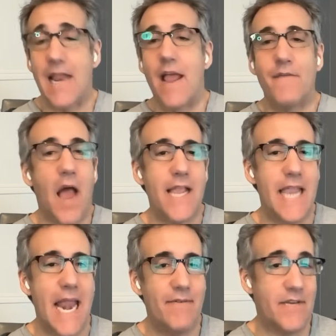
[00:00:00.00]
I
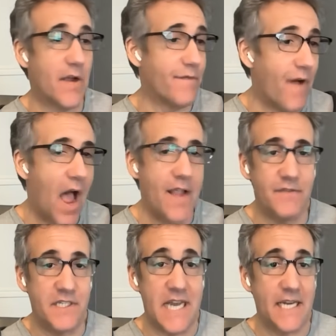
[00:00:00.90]
can't even tell you,
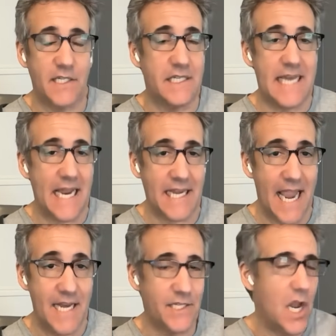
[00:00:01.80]
5, 6
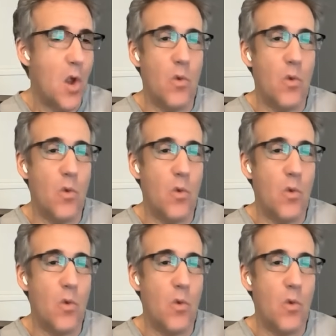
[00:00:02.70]
decades,